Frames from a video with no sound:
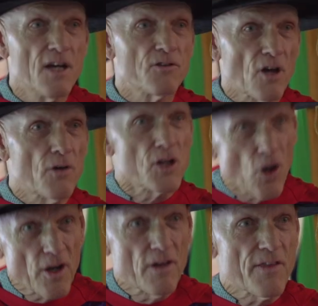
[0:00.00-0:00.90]
So, the
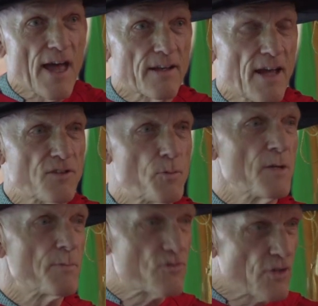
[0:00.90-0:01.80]
honour that has
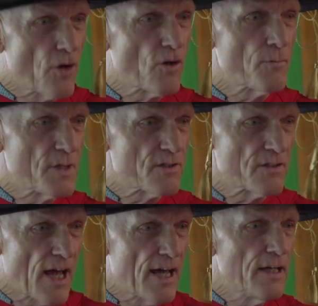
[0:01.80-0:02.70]
been bestowed on me
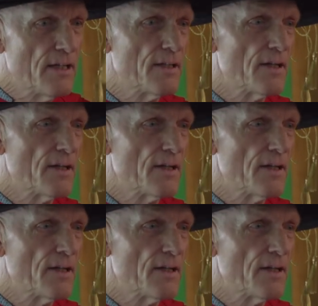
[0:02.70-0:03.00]
today,